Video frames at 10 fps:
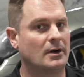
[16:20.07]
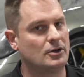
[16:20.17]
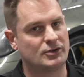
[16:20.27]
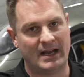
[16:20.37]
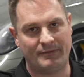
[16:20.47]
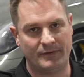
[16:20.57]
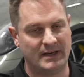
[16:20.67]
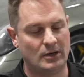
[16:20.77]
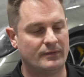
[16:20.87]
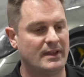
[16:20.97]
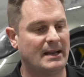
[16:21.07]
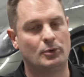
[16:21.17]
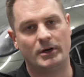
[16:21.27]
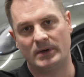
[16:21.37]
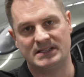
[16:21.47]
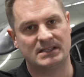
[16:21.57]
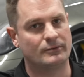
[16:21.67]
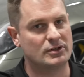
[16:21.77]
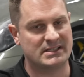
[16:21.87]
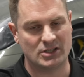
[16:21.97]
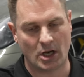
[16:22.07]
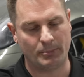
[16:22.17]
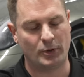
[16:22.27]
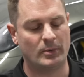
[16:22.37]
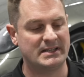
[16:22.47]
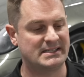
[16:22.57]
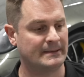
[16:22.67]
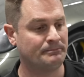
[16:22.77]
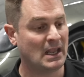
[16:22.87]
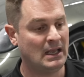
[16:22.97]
I also have a video of that, pre-rinsing versus not pre-rinsing.